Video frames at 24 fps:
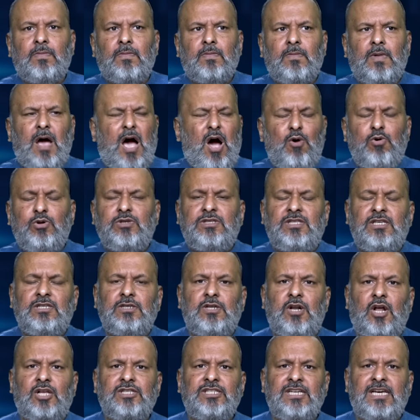How is this
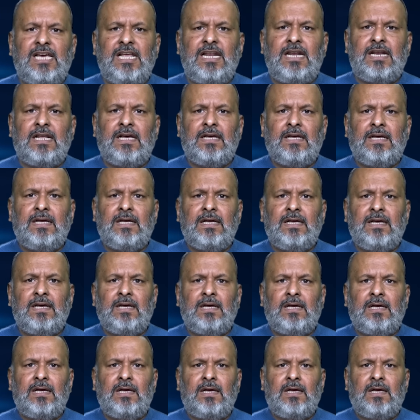logical?
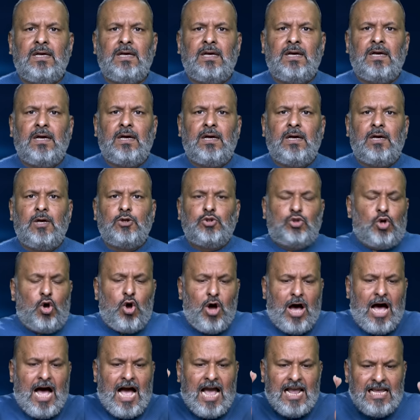
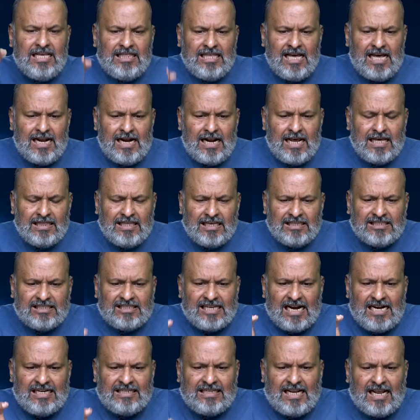So, either the
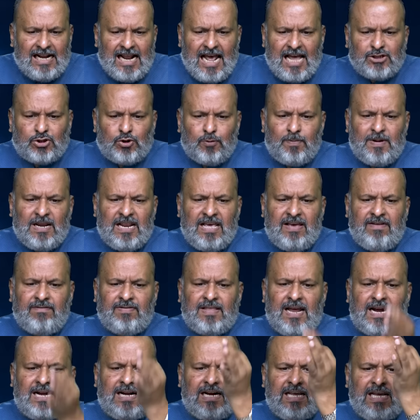center has to believe
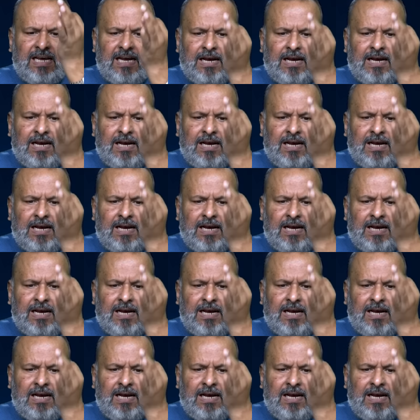that